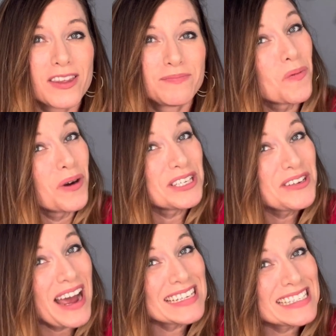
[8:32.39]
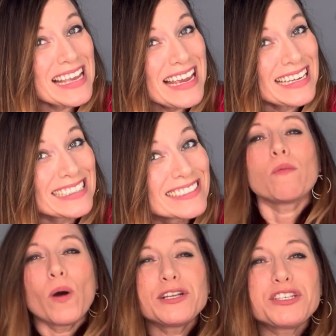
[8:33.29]
What'd you guys think? I
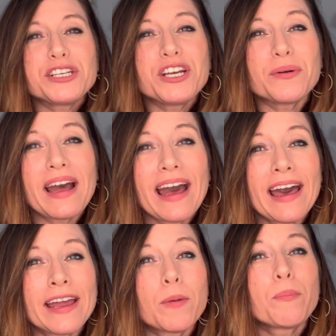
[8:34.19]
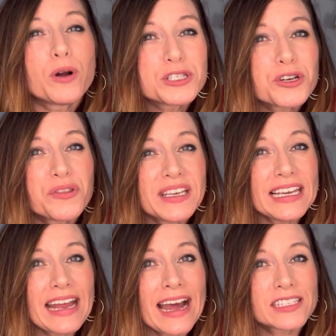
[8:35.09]
want you to go ahead, put your
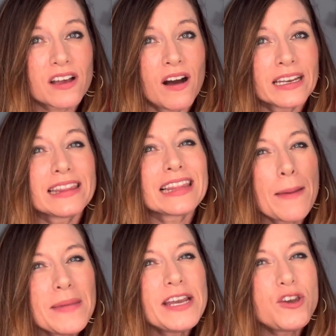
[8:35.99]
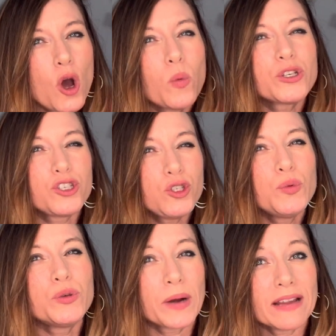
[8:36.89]
thinking hats on, and let me know what you
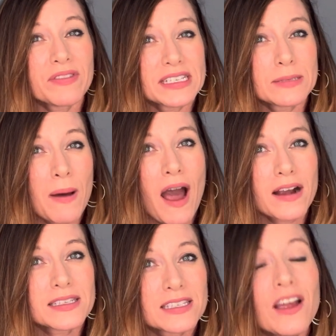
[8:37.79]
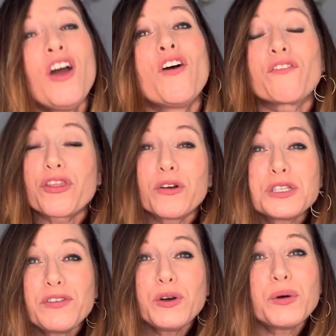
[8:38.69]
would rate this box. For those
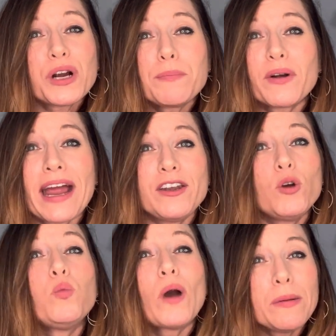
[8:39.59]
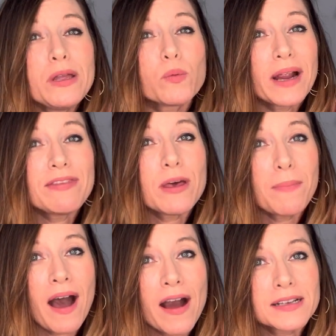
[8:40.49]
of you who are brand new, when we rate the
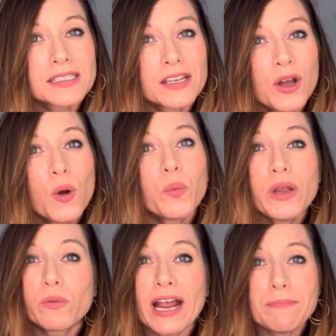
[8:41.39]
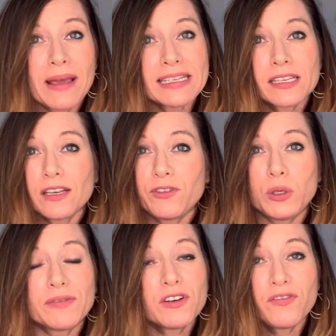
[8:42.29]
box, we rate based on a few
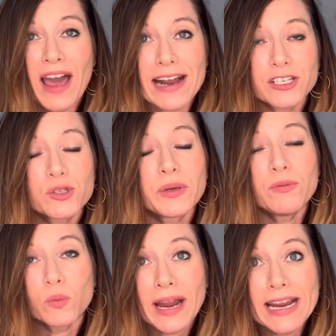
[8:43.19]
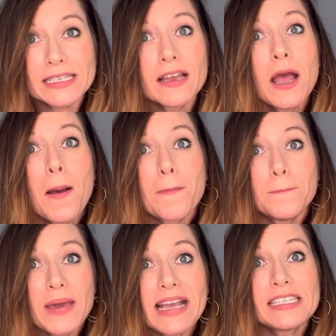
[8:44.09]
different factors. We rate
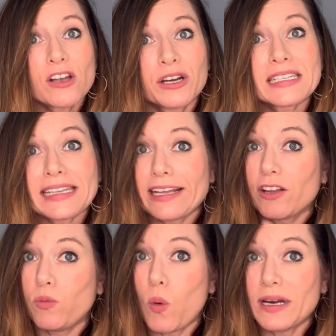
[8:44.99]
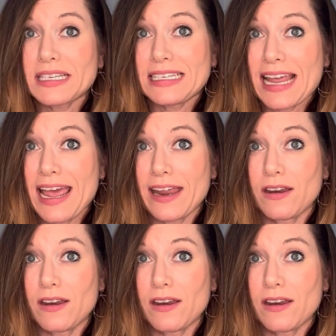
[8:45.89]
based on a scale of 1 to 10.